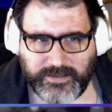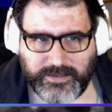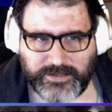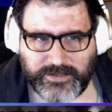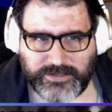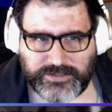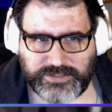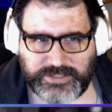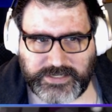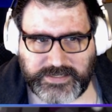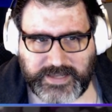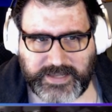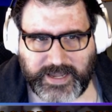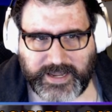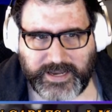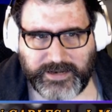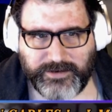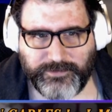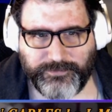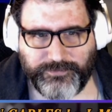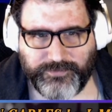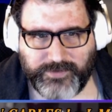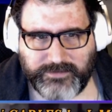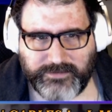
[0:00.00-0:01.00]
She died
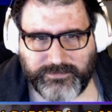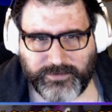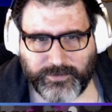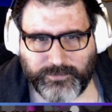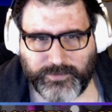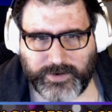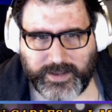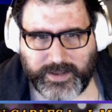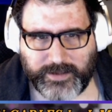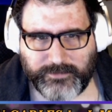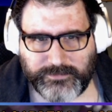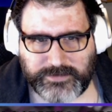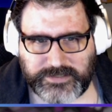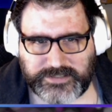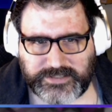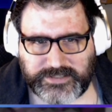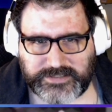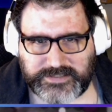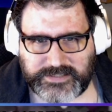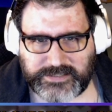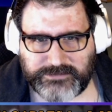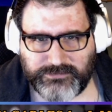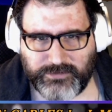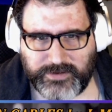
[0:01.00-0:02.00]
of fever when I was
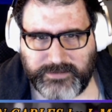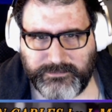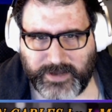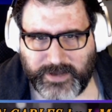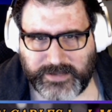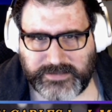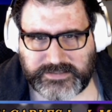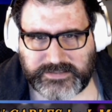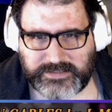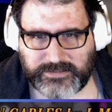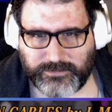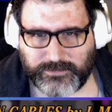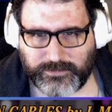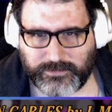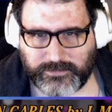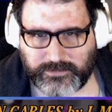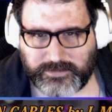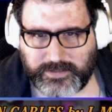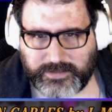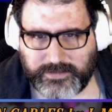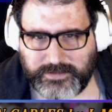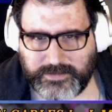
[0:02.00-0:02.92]
just 3 months old.